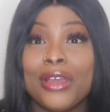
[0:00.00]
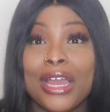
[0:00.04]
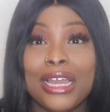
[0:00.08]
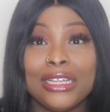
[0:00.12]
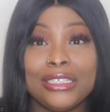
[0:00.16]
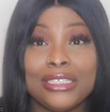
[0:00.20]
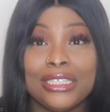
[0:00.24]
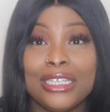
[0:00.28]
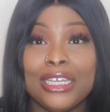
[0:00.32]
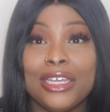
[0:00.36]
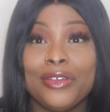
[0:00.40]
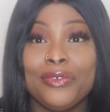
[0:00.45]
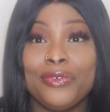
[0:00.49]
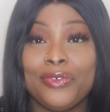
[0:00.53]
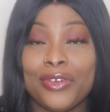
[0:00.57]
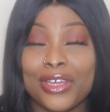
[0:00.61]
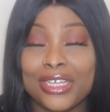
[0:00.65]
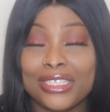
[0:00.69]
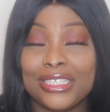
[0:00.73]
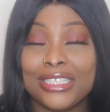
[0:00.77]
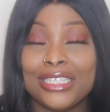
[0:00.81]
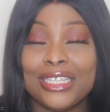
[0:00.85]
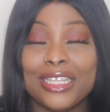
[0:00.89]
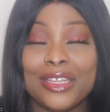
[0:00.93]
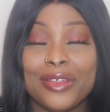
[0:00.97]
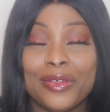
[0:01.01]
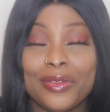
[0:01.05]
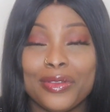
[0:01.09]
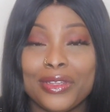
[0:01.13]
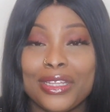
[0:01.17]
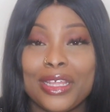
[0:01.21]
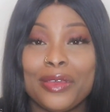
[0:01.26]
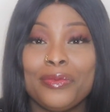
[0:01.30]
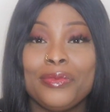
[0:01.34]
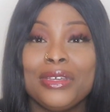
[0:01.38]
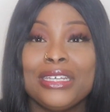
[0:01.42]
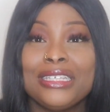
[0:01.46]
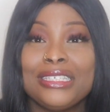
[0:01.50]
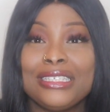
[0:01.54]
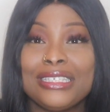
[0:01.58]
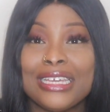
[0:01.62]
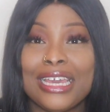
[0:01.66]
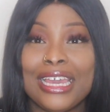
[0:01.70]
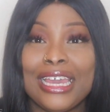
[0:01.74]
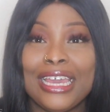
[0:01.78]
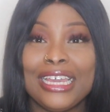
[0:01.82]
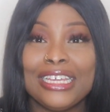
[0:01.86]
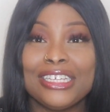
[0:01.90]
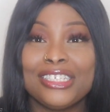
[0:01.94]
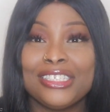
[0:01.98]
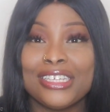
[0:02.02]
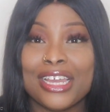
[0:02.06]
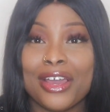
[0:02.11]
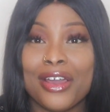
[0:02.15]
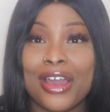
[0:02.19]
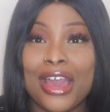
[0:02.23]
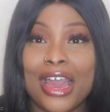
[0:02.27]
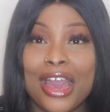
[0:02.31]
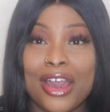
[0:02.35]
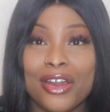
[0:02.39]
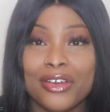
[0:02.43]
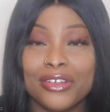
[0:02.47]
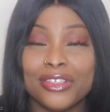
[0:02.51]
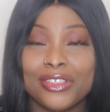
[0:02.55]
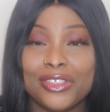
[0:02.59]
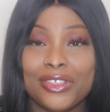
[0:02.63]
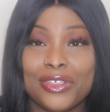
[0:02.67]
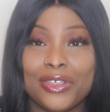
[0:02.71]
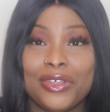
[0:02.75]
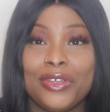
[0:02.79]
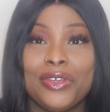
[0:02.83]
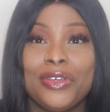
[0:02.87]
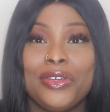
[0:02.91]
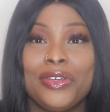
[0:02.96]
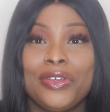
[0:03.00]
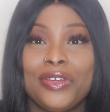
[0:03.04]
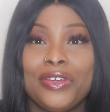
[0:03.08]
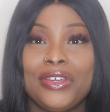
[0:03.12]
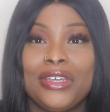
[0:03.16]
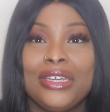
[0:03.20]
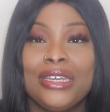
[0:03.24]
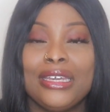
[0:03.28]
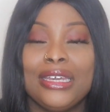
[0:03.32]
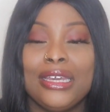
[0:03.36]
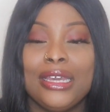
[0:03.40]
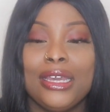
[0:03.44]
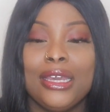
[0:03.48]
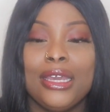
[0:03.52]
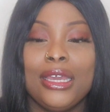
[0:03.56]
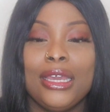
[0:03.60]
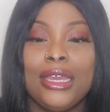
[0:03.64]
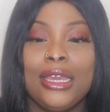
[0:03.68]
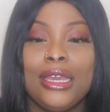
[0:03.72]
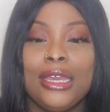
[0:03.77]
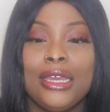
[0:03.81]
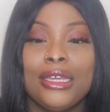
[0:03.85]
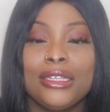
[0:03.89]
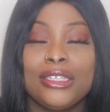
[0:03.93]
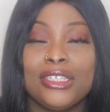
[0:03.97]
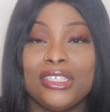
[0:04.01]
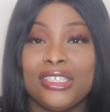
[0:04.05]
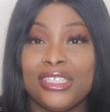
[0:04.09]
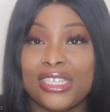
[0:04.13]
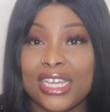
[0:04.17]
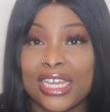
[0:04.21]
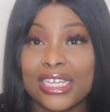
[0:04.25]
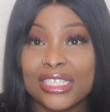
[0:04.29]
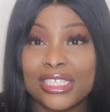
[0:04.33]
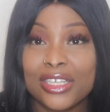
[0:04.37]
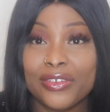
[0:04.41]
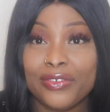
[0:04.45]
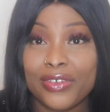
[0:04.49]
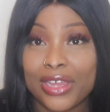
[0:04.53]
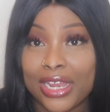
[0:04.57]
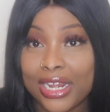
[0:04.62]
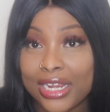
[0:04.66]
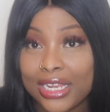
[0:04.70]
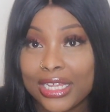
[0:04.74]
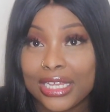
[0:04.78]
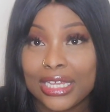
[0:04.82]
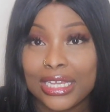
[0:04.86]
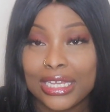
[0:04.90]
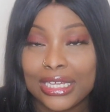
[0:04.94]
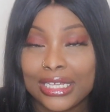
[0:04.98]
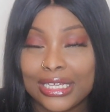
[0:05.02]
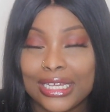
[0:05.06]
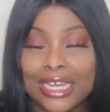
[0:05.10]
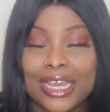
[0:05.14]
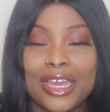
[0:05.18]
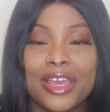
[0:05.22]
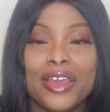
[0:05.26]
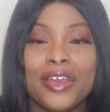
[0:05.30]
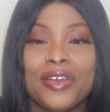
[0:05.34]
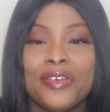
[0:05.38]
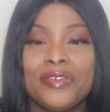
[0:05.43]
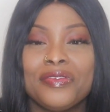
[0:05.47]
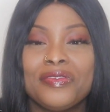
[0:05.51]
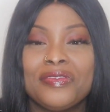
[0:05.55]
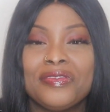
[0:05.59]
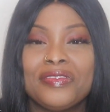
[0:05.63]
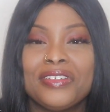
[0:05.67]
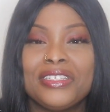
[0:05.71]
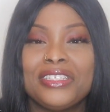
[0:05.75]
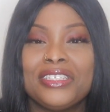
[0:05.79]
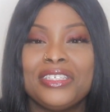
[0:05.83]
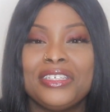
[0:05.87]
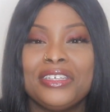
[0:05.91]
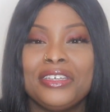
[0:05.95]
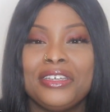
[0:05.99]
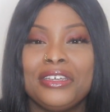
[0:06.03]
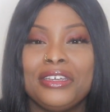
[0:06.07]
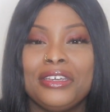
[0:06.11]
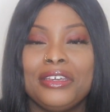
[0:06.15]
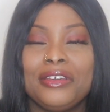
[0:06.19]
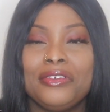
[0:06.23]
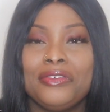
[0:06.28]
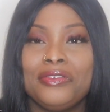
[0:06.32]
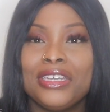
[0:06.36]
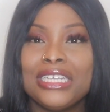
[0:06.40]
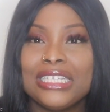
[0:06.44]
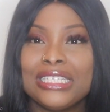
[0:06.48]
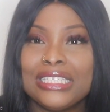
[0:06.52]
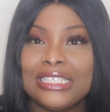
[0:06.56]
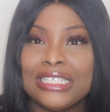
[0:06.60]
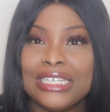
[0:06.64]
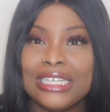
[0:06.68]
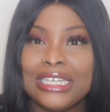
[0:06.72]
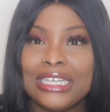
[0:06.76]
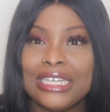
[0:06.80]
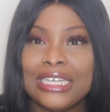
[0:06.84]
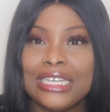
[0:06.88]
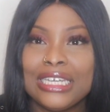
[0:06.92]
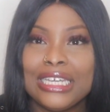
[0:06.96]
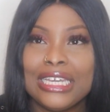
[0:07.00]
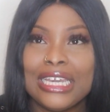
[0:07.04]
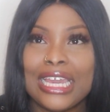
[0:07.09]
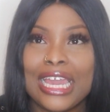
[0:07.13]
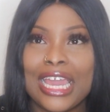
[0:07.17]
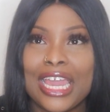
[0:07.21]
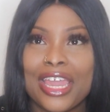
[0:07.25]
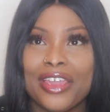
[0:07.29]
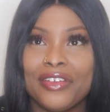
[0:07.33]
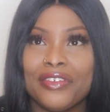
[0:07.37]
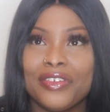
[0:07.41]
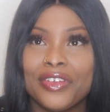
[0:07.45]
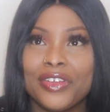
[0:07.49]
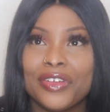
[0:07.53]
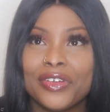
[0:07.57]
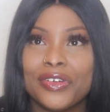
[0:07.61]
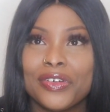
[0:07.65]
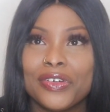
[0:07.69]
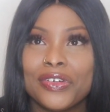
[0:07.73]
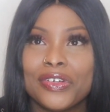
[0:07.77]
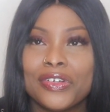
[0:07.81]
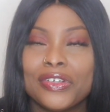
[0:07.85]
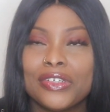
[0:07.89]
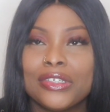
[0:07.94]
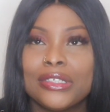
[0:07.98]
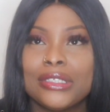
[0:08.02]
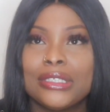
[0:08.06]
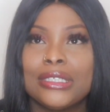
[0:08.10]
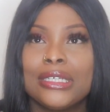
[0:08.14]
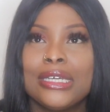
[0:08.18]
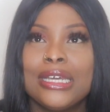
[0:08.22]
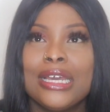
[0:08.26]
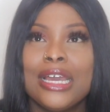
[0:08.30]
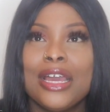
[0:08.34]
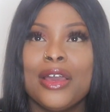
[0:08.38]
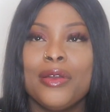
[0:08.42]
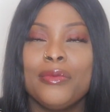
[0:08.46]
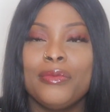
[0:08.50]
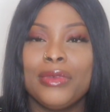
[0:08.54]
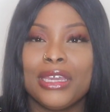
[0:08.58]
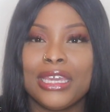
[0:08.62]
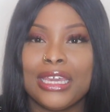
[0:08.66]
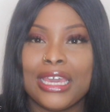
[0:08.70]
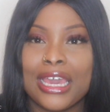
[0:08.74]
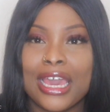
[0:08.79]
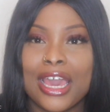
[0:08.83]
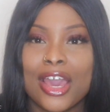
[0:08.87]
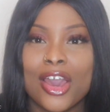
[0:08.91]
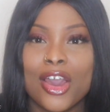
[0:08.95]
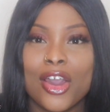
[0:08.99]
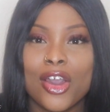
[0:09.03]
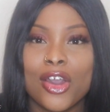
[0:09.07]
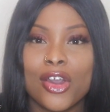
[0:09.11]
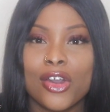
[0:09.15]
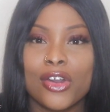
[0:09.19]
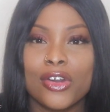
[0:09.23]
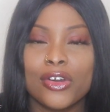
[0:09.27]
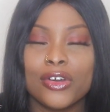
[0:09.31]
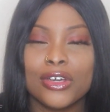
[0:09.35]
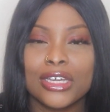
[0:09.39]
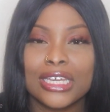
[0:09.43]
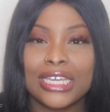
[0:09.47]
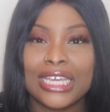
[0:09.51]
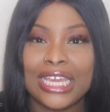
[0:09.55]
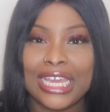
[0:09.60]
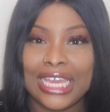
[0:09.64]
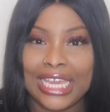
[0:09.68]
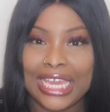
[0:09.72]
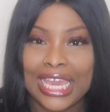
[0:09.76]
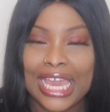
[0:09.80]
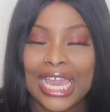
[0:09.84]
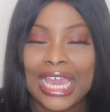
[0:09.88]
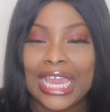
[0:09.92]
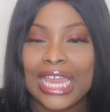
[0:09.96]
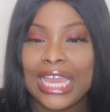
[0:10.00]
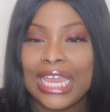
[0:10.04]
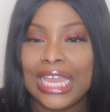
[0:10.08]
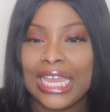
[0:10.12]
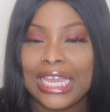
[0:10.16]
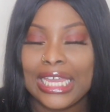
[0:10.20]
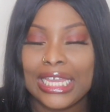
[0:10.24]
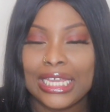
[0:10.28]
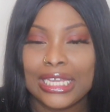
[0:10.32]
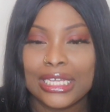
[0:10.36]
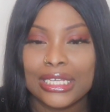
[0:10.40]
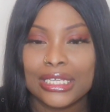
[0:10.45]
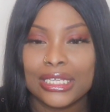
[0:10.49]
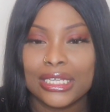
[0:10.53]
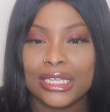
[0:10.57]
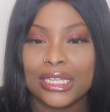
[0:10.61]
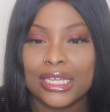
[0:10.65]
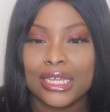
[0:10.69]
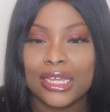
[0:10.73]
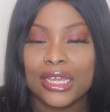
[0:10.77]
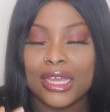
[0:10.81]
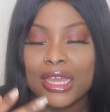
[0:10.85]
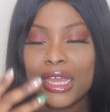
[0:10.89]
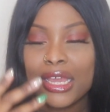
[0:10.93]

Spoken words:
Actually, firstly, let me say shout out to Chasing Reality, to Reese, Ariel, Mikkel, King Kane,